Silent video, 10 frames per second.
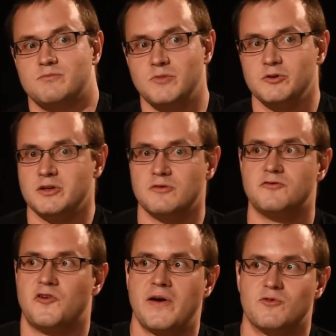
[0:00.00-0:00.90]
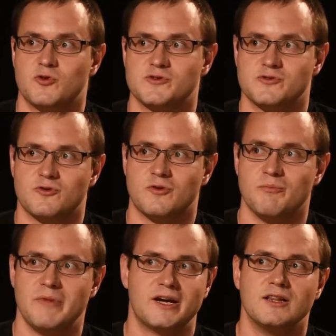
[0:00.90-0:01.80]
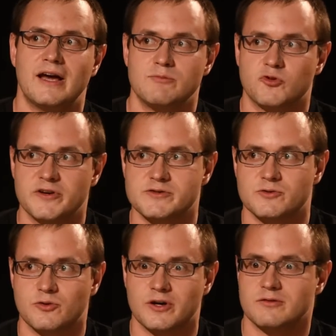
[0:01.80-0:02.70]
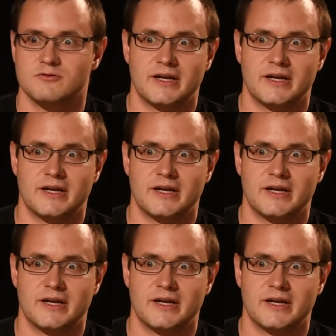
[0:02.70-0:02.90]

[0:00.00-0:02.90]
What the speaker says: building frameworks or mega libraries or